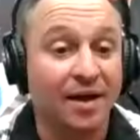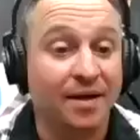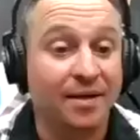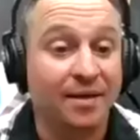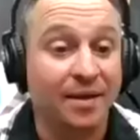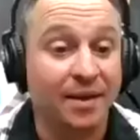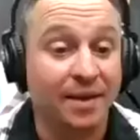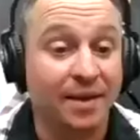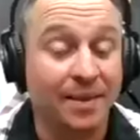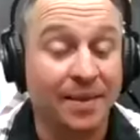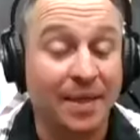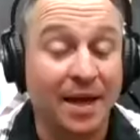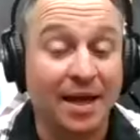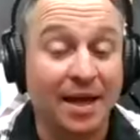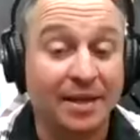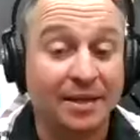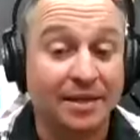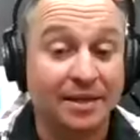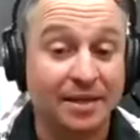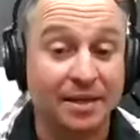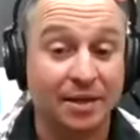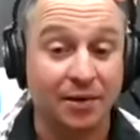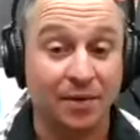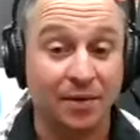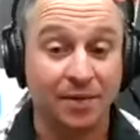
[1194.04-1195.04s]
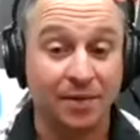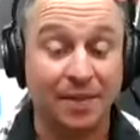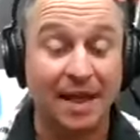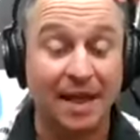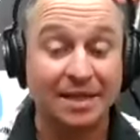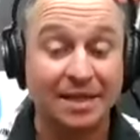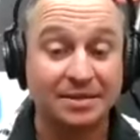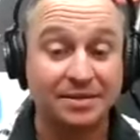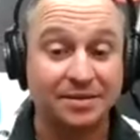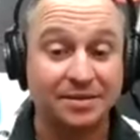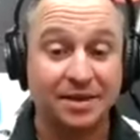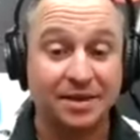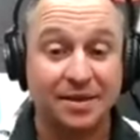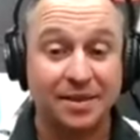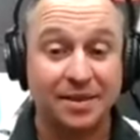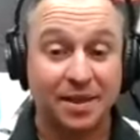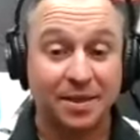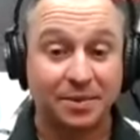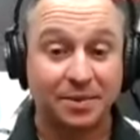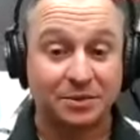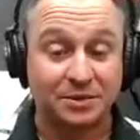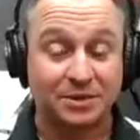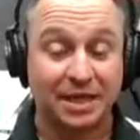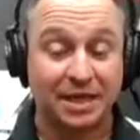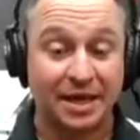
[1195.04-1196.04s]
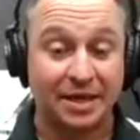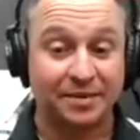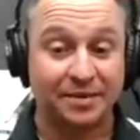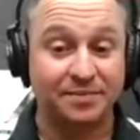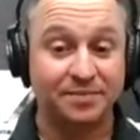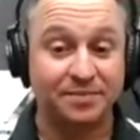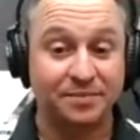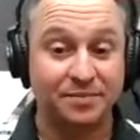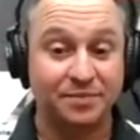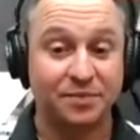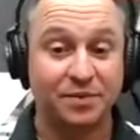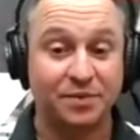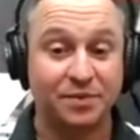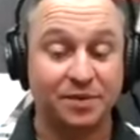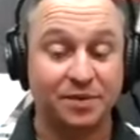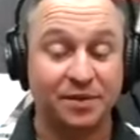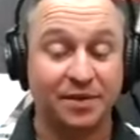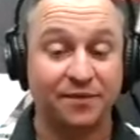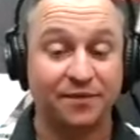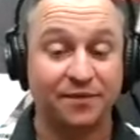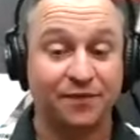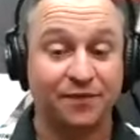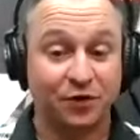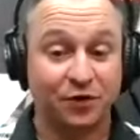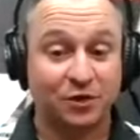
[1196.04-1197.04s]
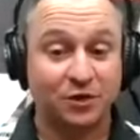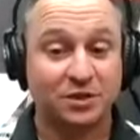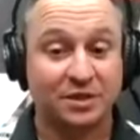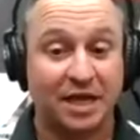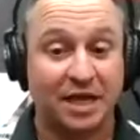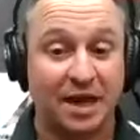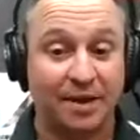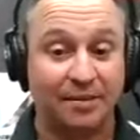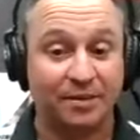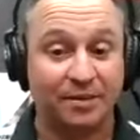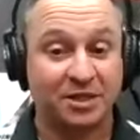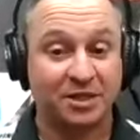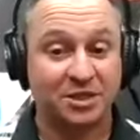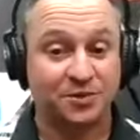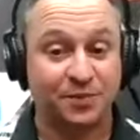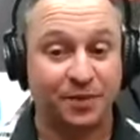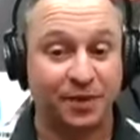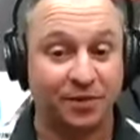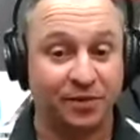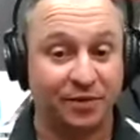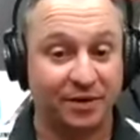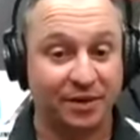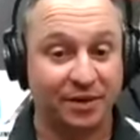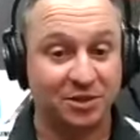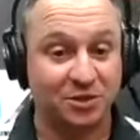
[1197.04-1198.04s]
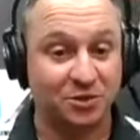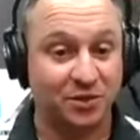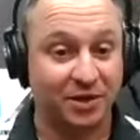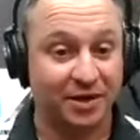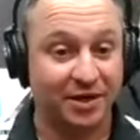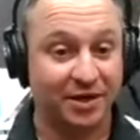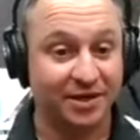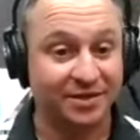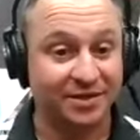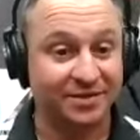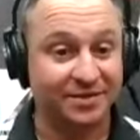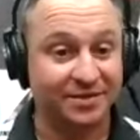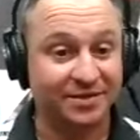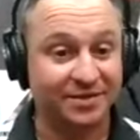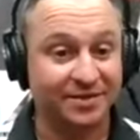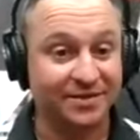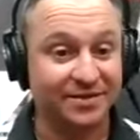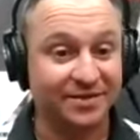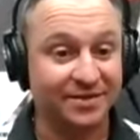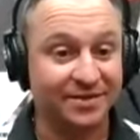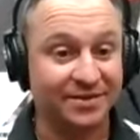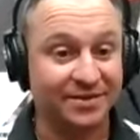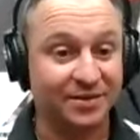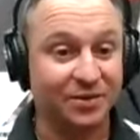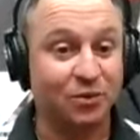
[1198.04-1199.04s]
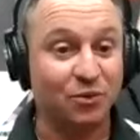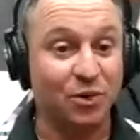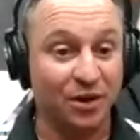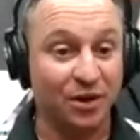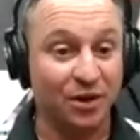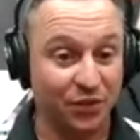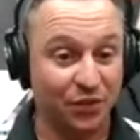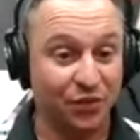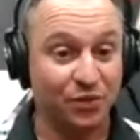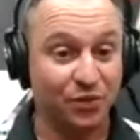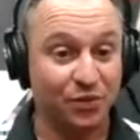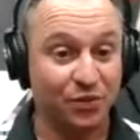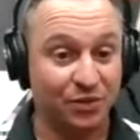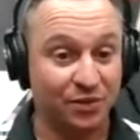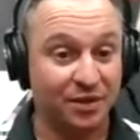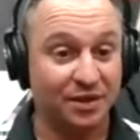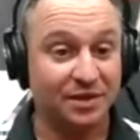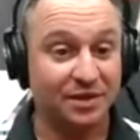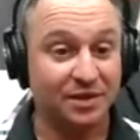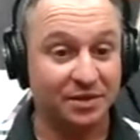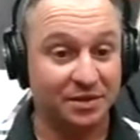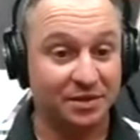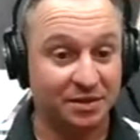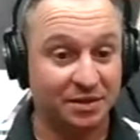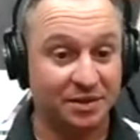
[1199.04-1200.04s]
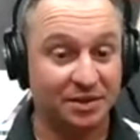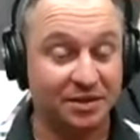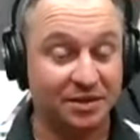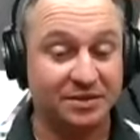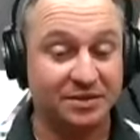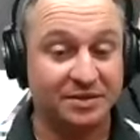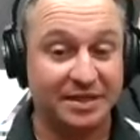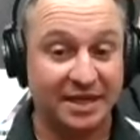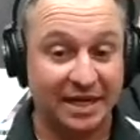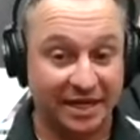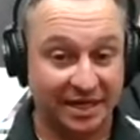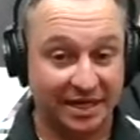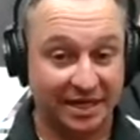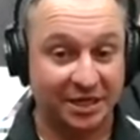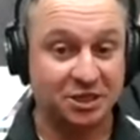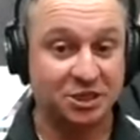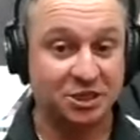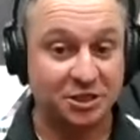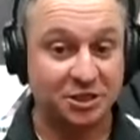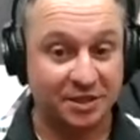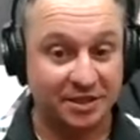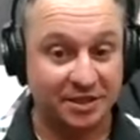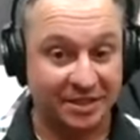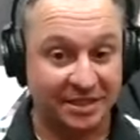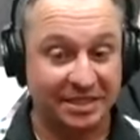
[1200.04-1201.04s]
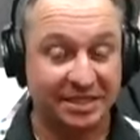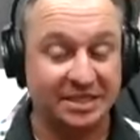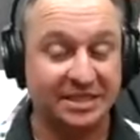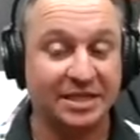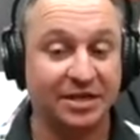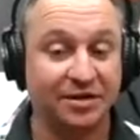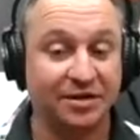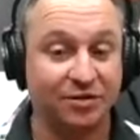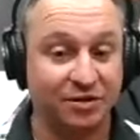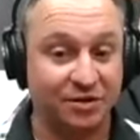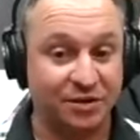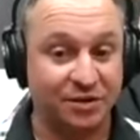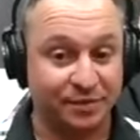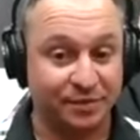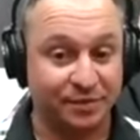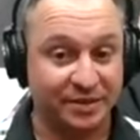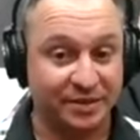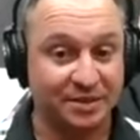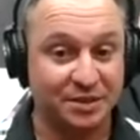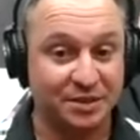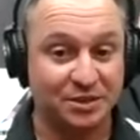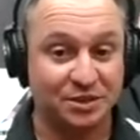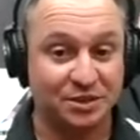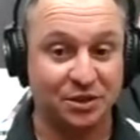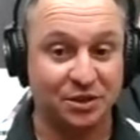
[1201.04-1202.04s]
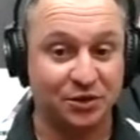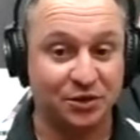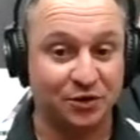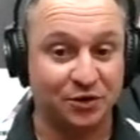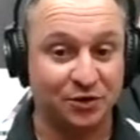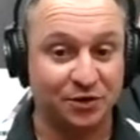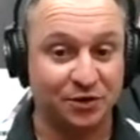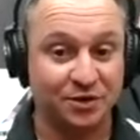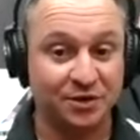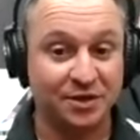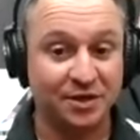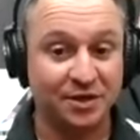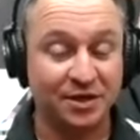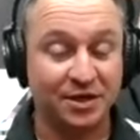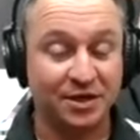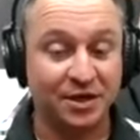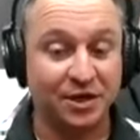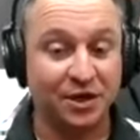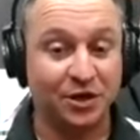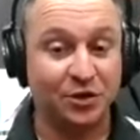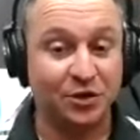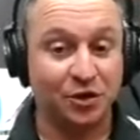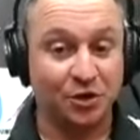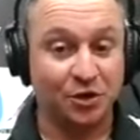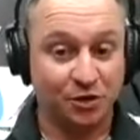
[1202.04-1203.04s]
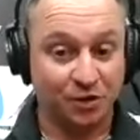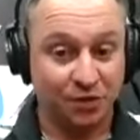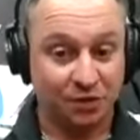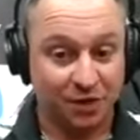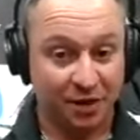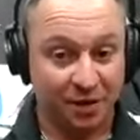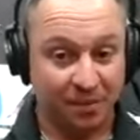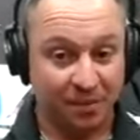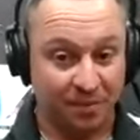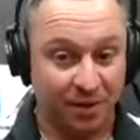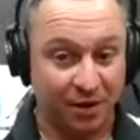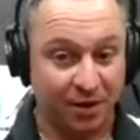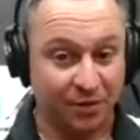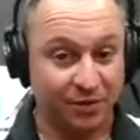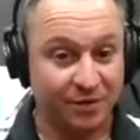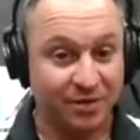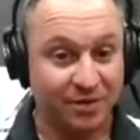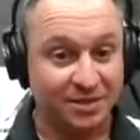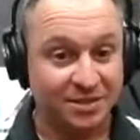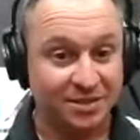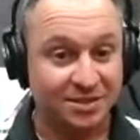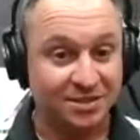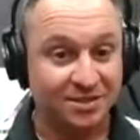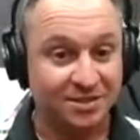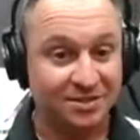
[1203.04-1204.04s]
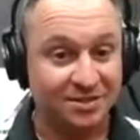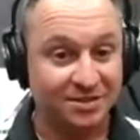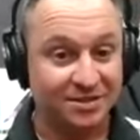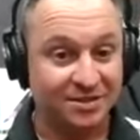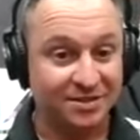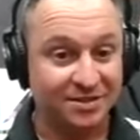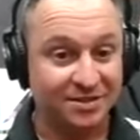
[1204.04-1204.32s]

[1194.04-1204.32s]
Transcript: Right? And that, you know, that, and then there's that first time experience, right? With the, the technician, the detailer, the business owner, you know, your, the appearance,